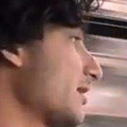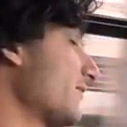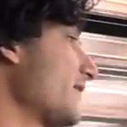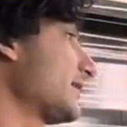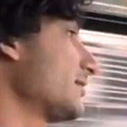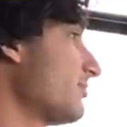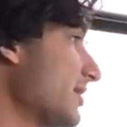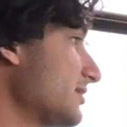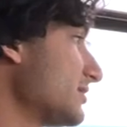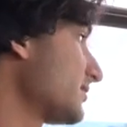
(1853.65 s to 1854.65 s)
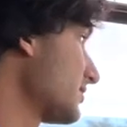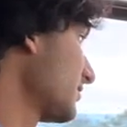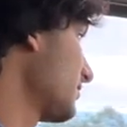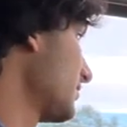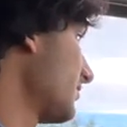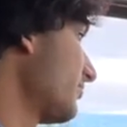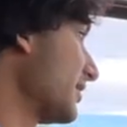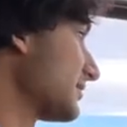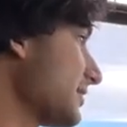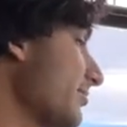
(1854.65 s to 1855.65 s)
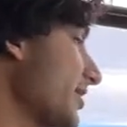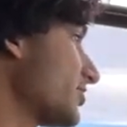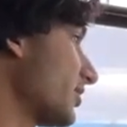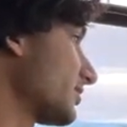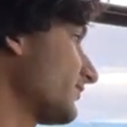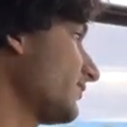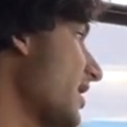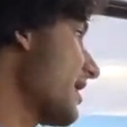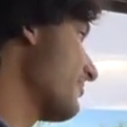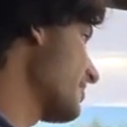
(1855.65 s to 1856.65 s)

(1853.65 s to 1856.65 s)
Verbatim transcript: unaffected by these big semi trucks flying